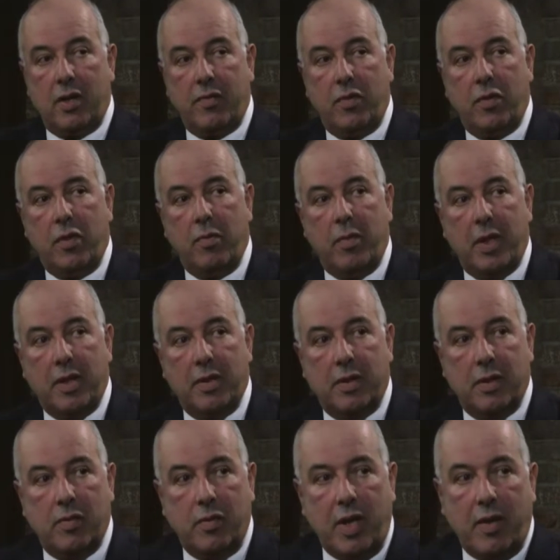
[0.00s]
of doing
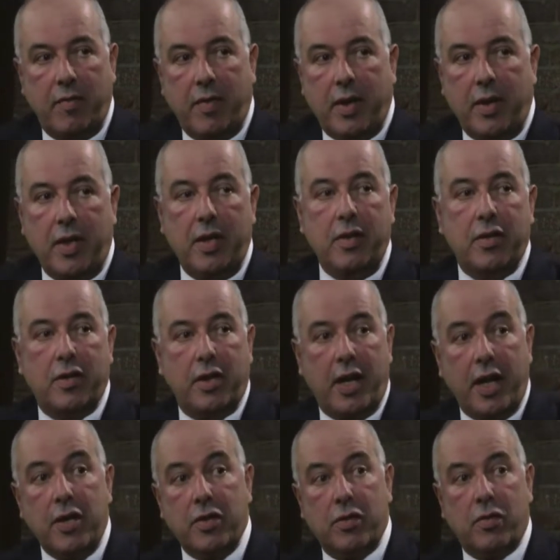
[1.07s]
business. We have very
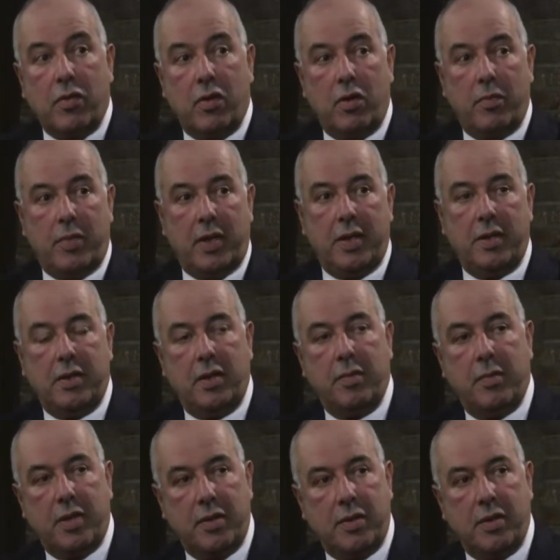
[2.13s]
international companies
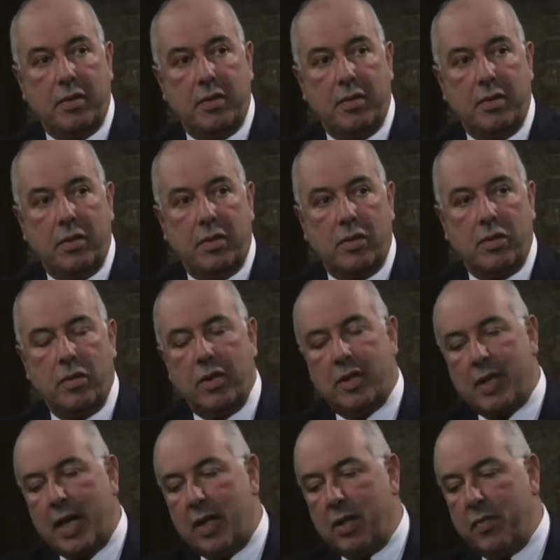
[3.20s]
in Brazil. So it's
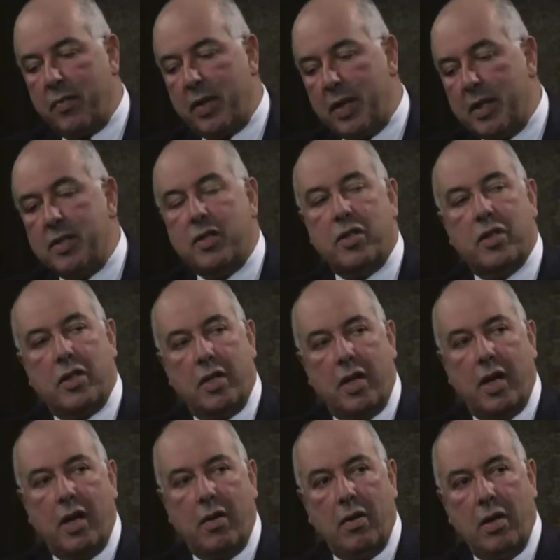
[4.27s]
kind of easier
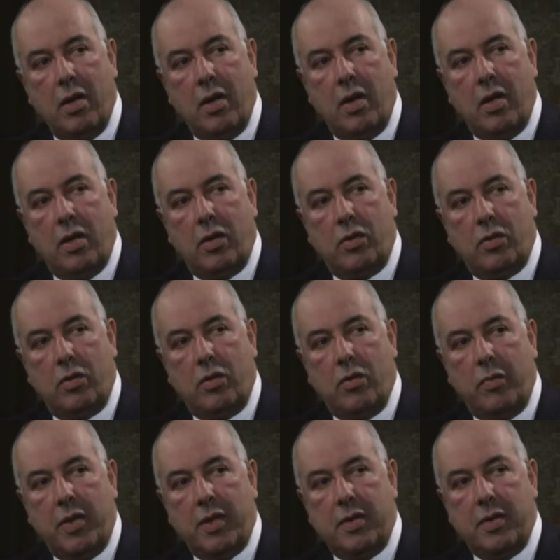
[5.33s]
now to do
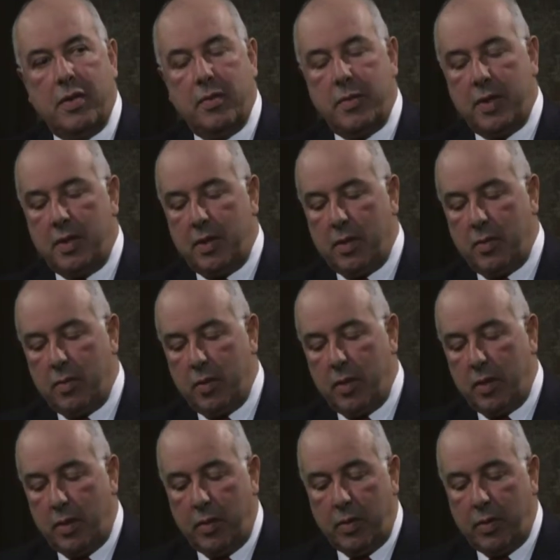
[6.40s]
business in Brazil. We,
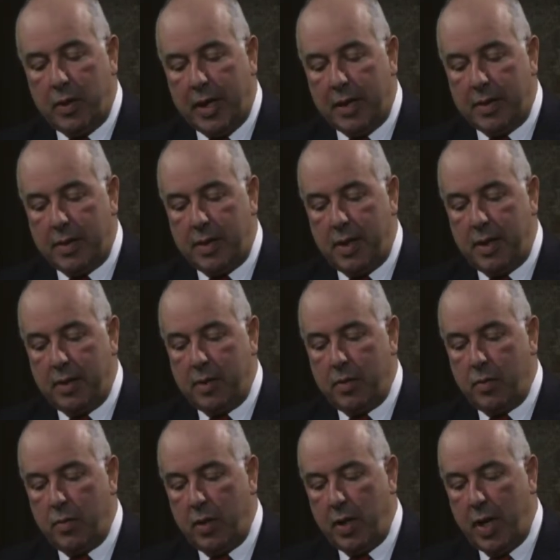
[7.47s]
in United States,
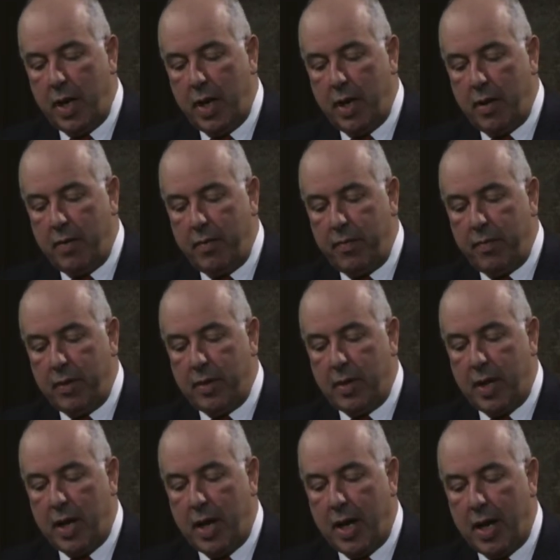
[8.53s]
we have
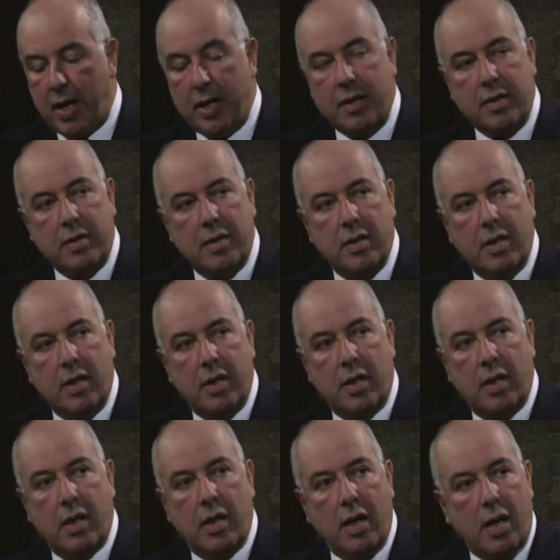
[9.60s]
Heinz,
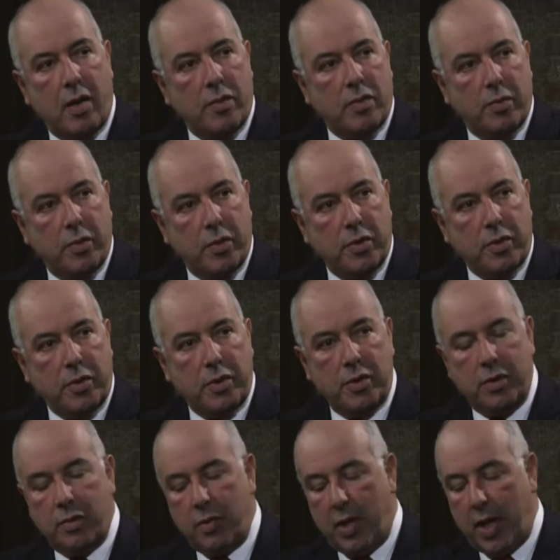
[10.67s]
anheuser
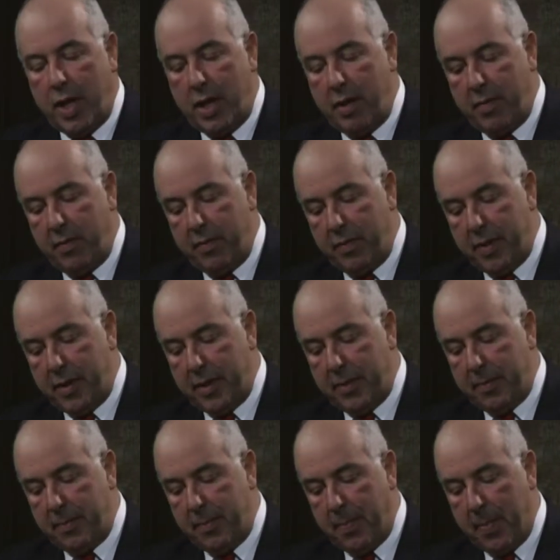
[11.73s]
we have
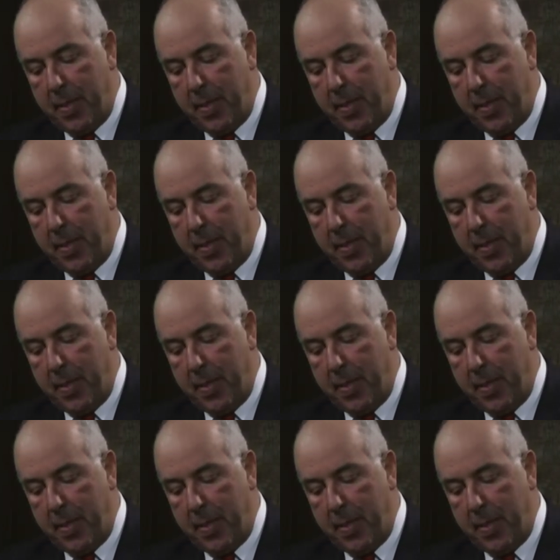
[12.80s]
um,